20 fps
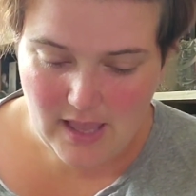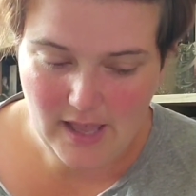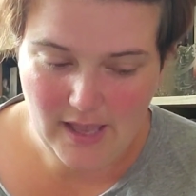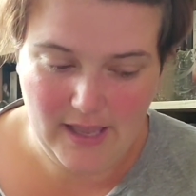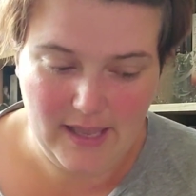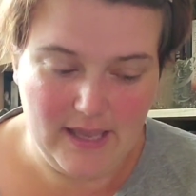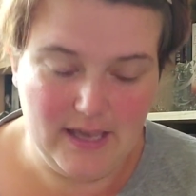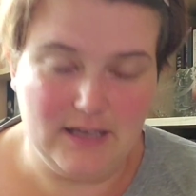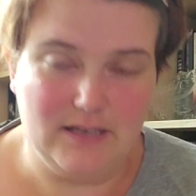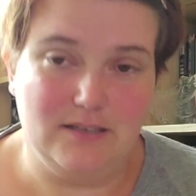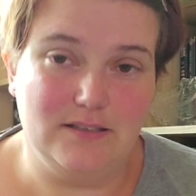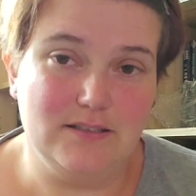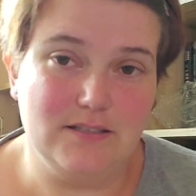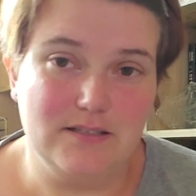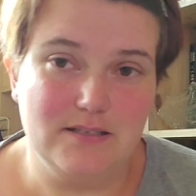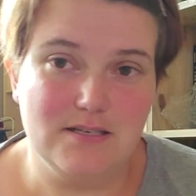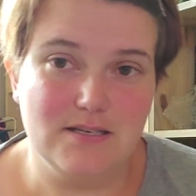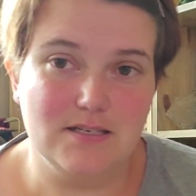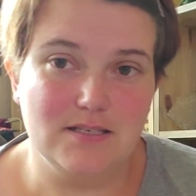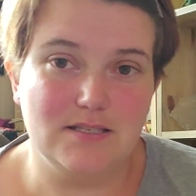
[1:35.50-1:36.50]
And
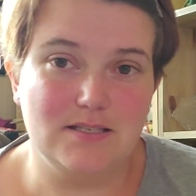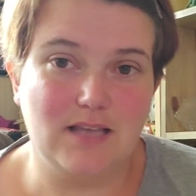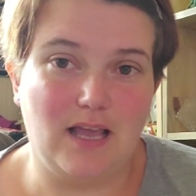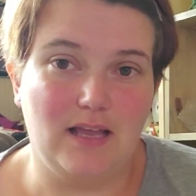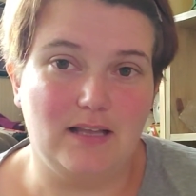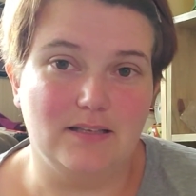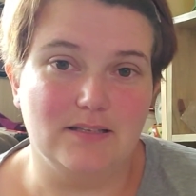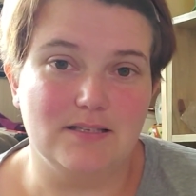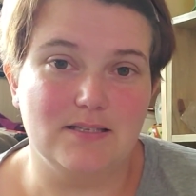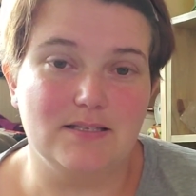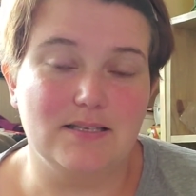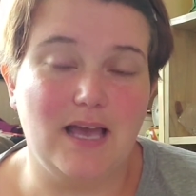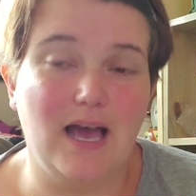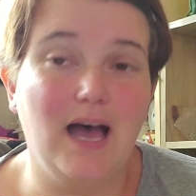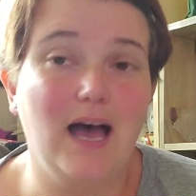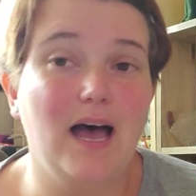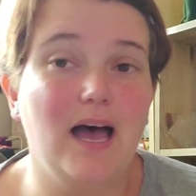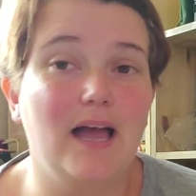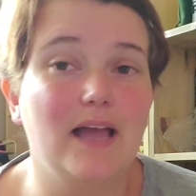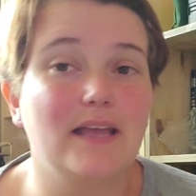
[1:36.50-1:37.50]
since
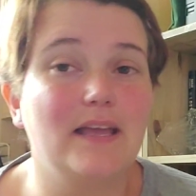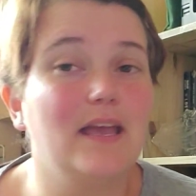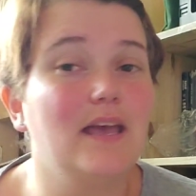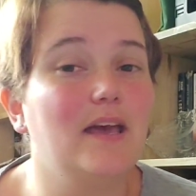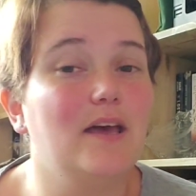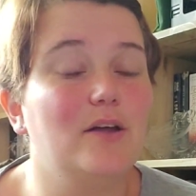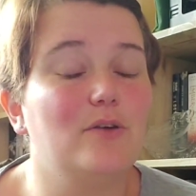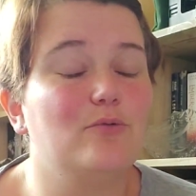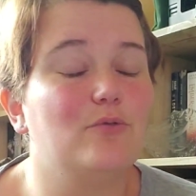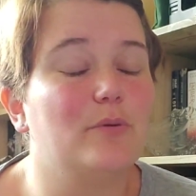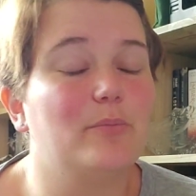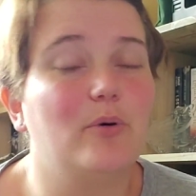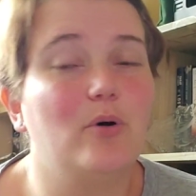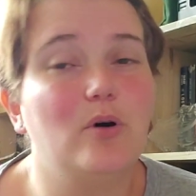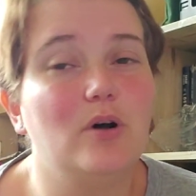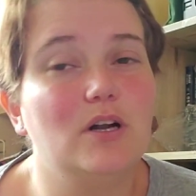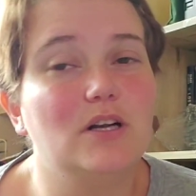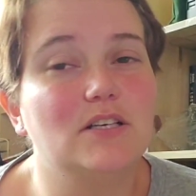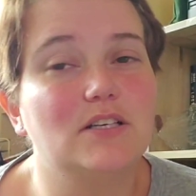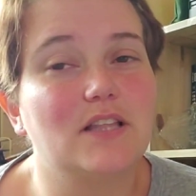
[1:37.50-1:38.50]
I can
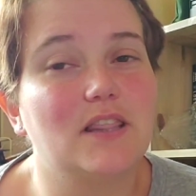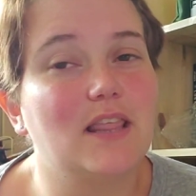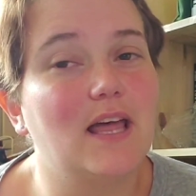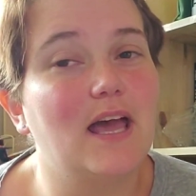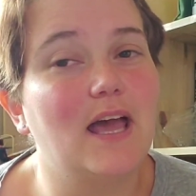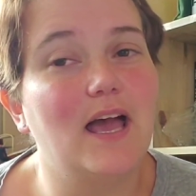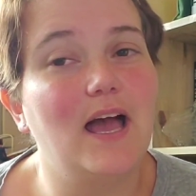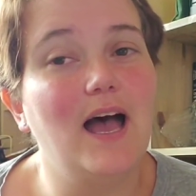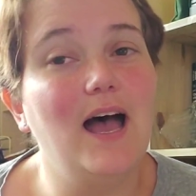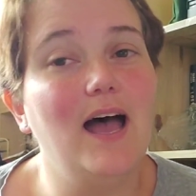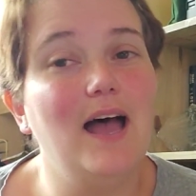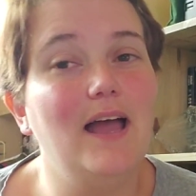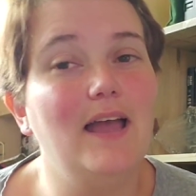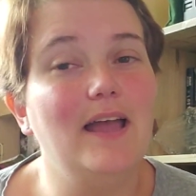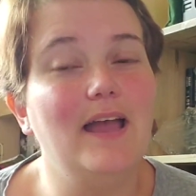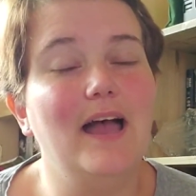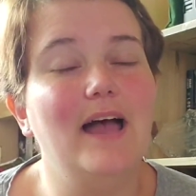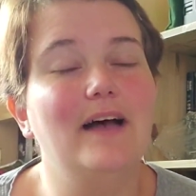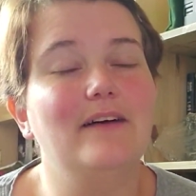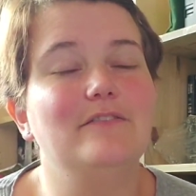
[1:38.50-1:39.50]
report that
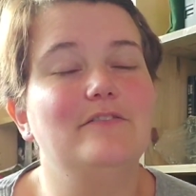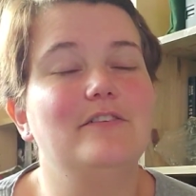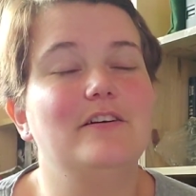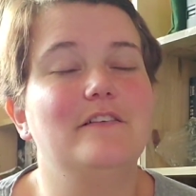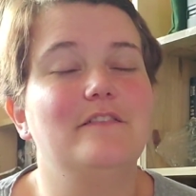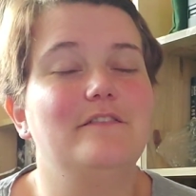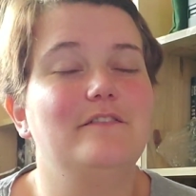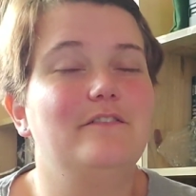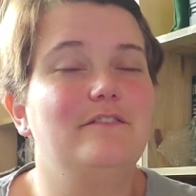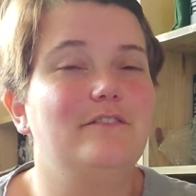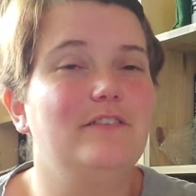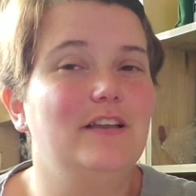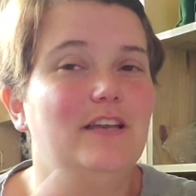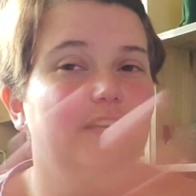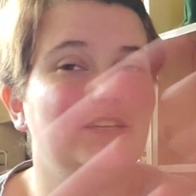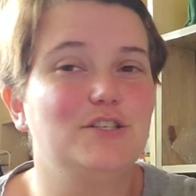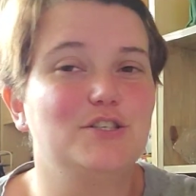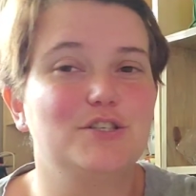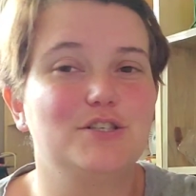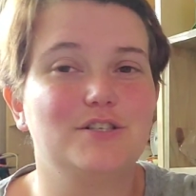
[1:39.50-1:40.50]
I have
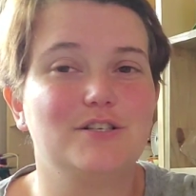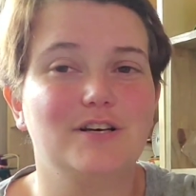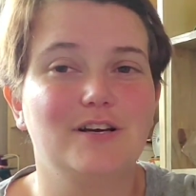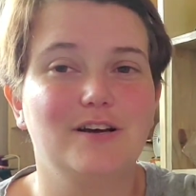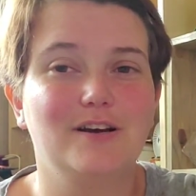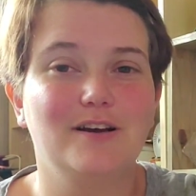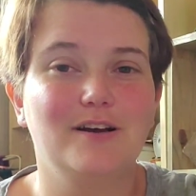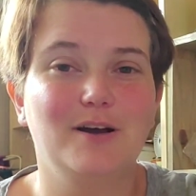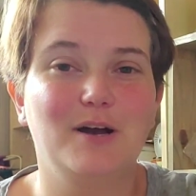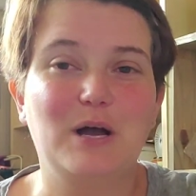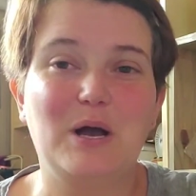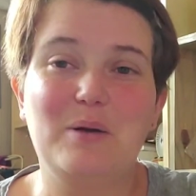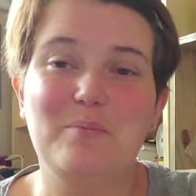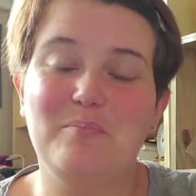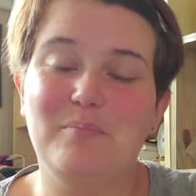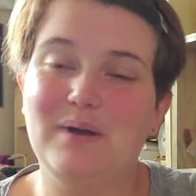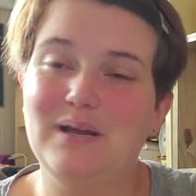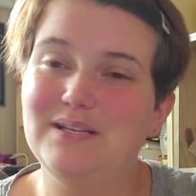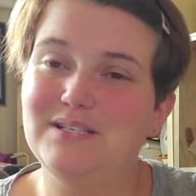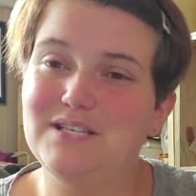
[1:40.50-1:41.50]
finished
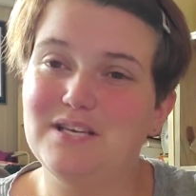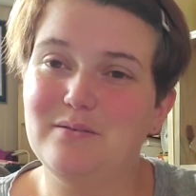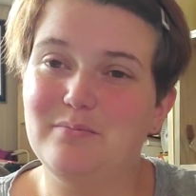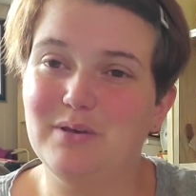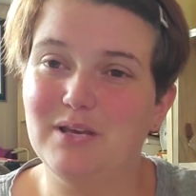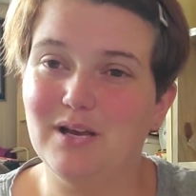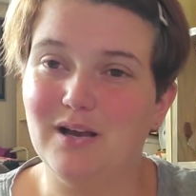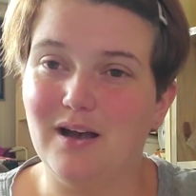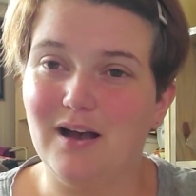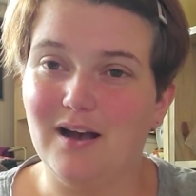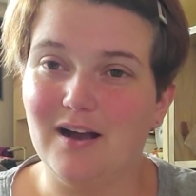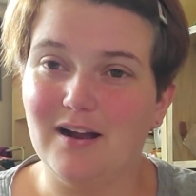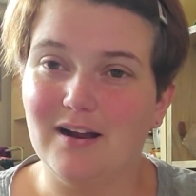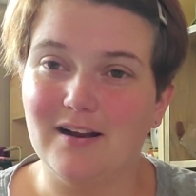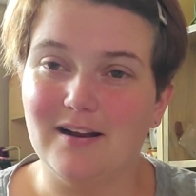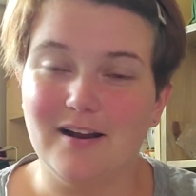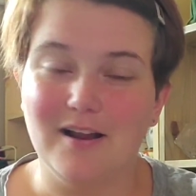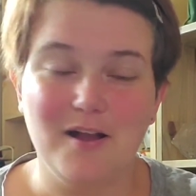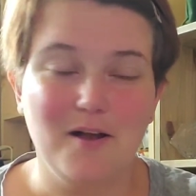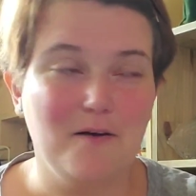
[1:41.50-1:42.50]
my
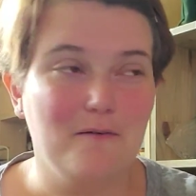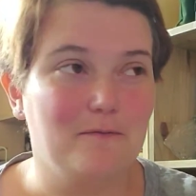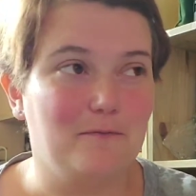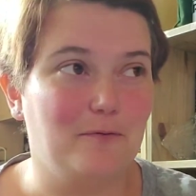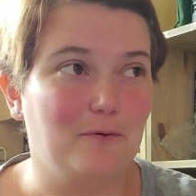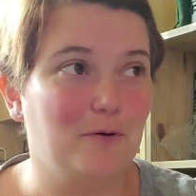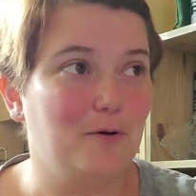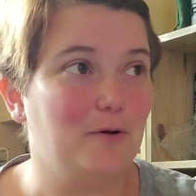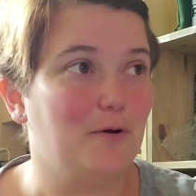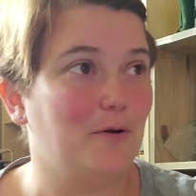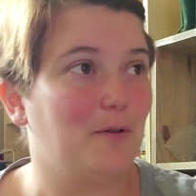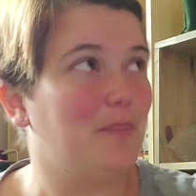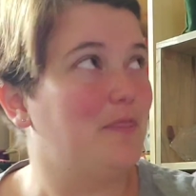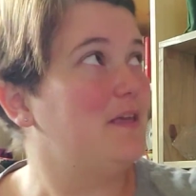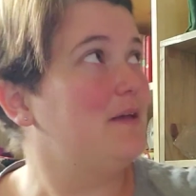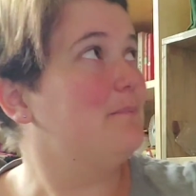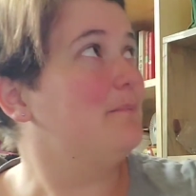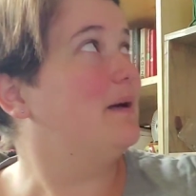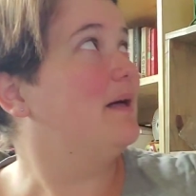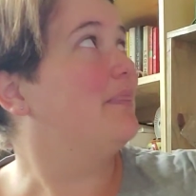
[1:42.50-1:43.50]
TBR for
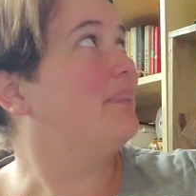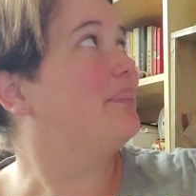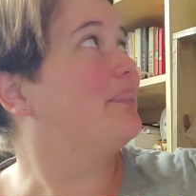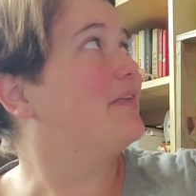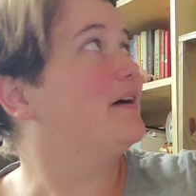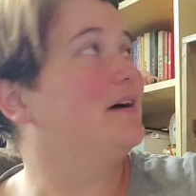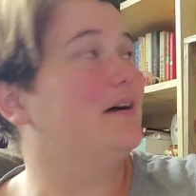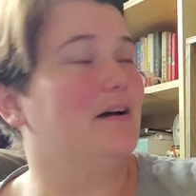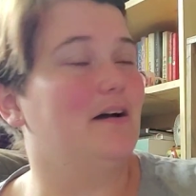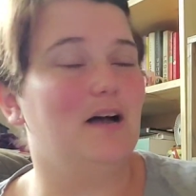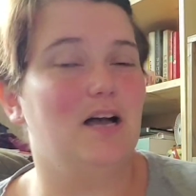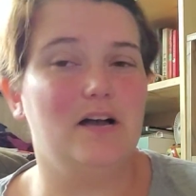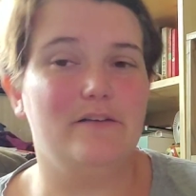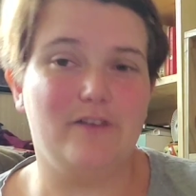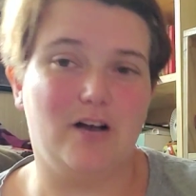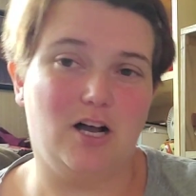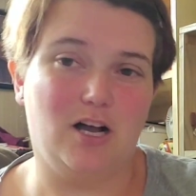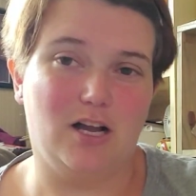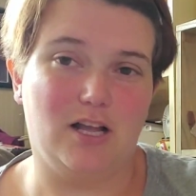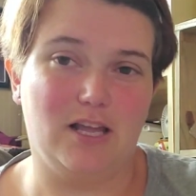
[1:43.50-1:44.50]
the month of
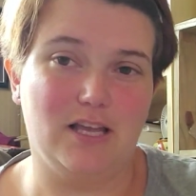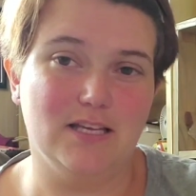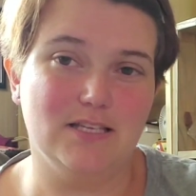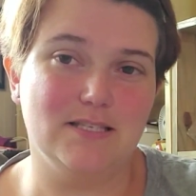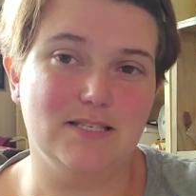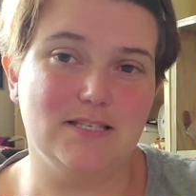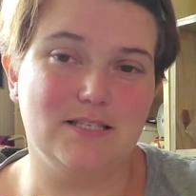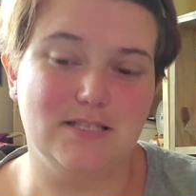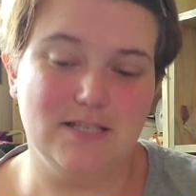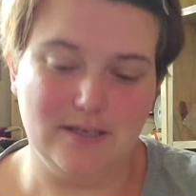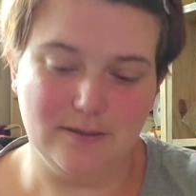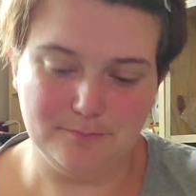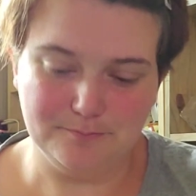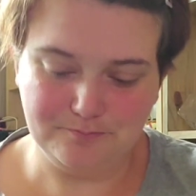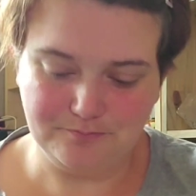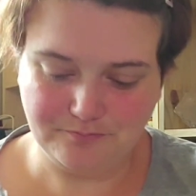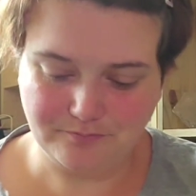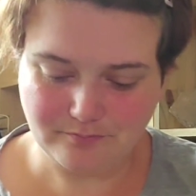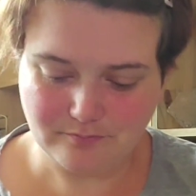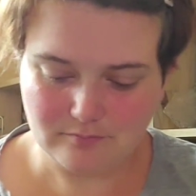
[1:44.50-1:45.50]
August,
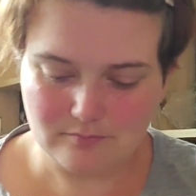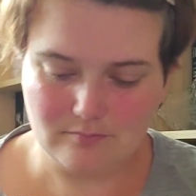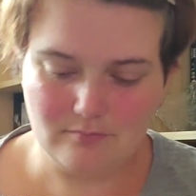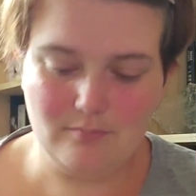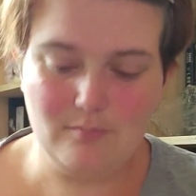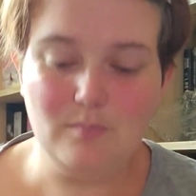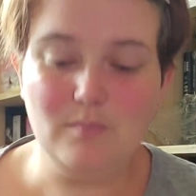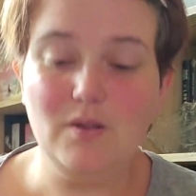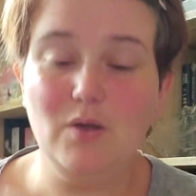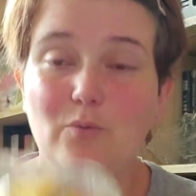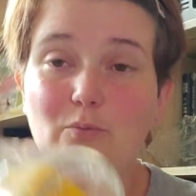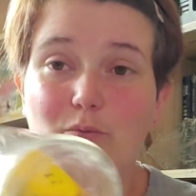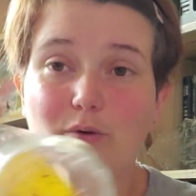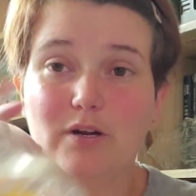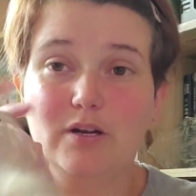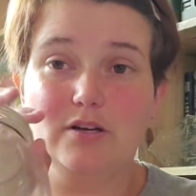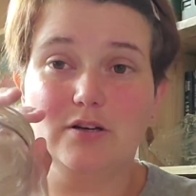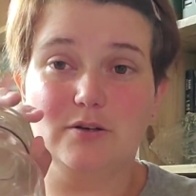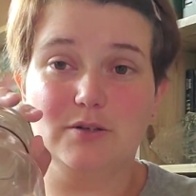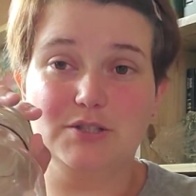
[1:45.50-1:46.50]

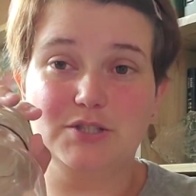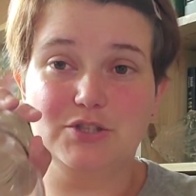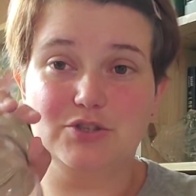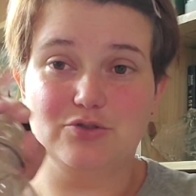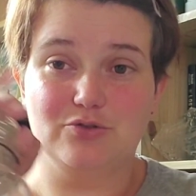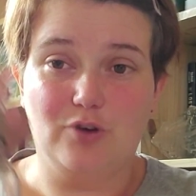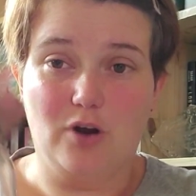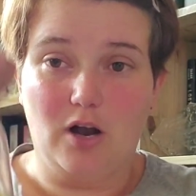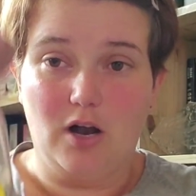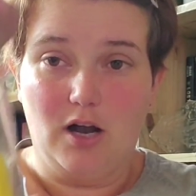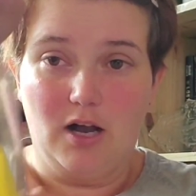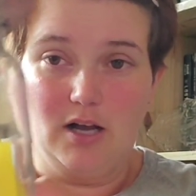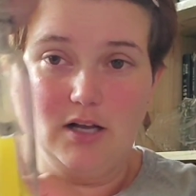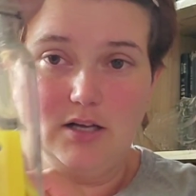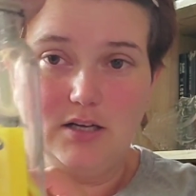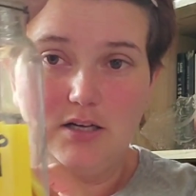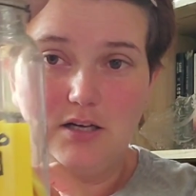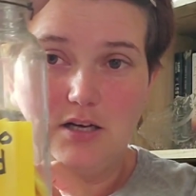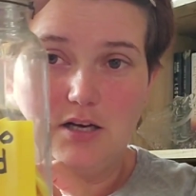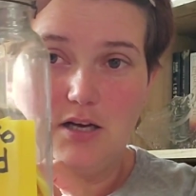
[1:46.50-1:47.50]
we're going to draw
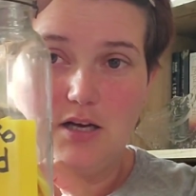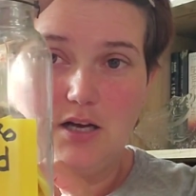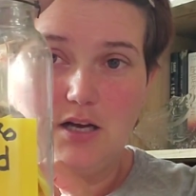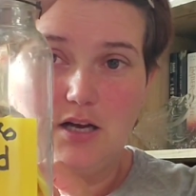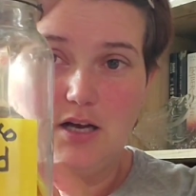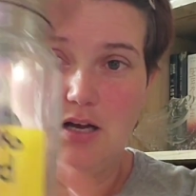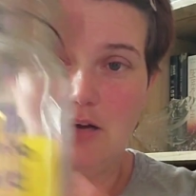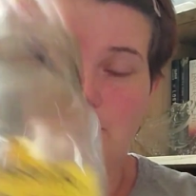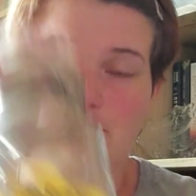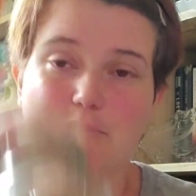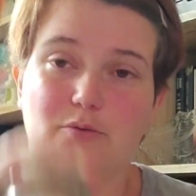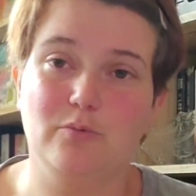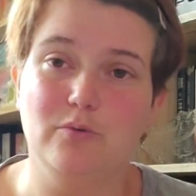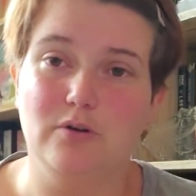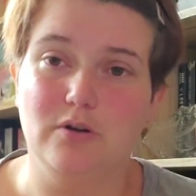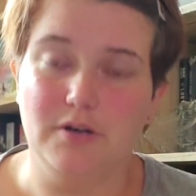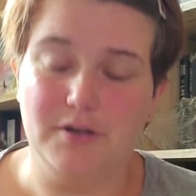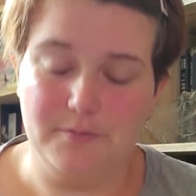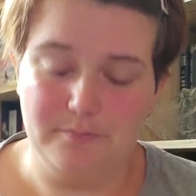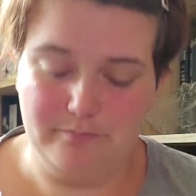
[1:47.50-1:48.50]
a
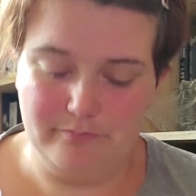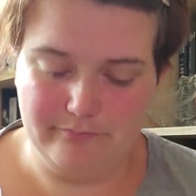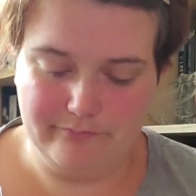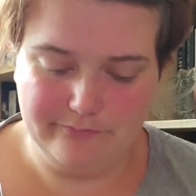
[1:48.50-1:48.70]
reward,